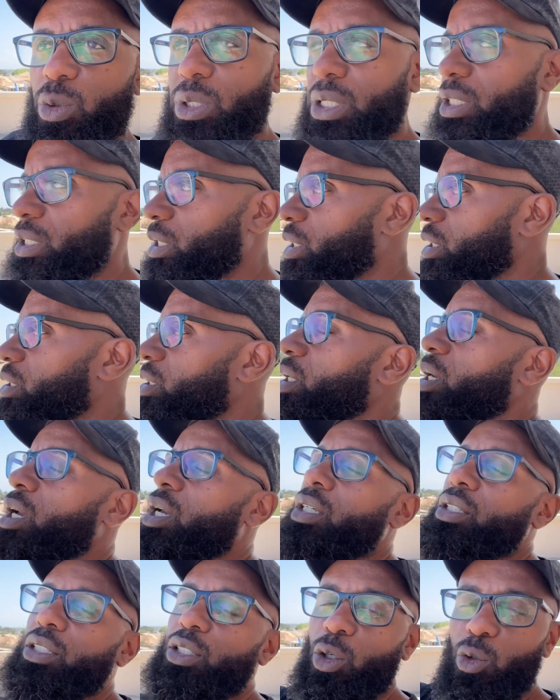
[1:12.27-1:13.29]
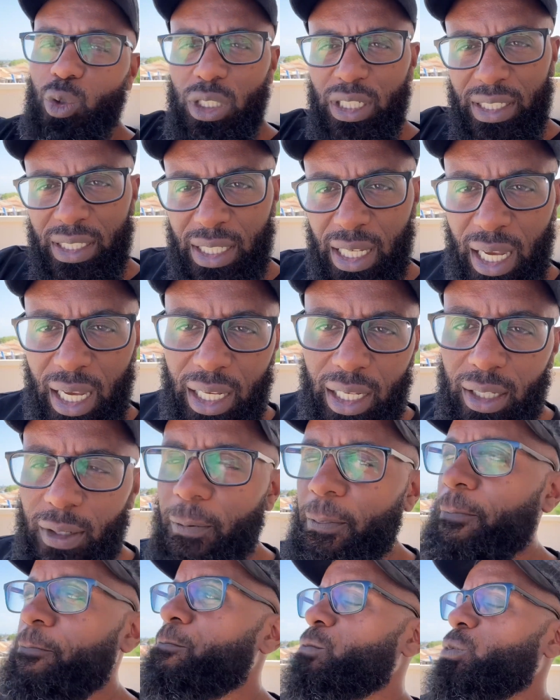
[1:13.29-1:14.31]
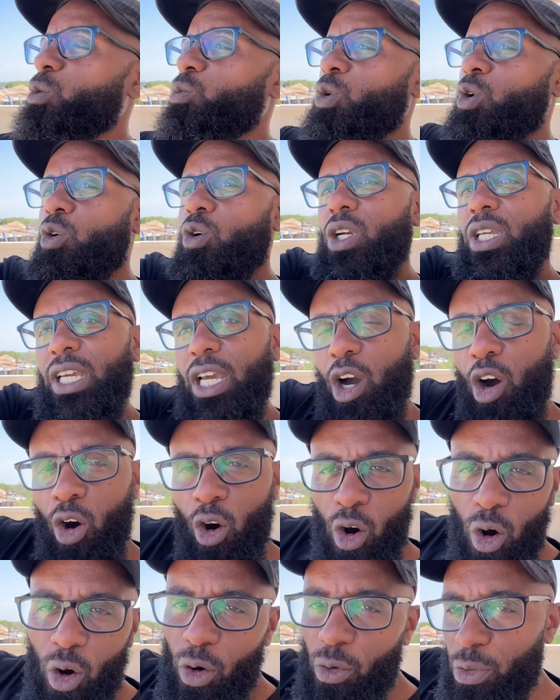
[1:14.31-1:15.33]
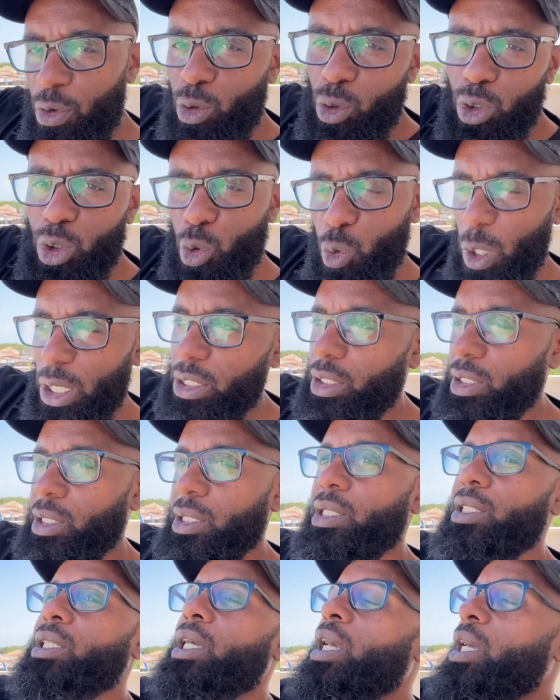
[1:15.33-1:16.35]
is it. So today we're gonna get all those questions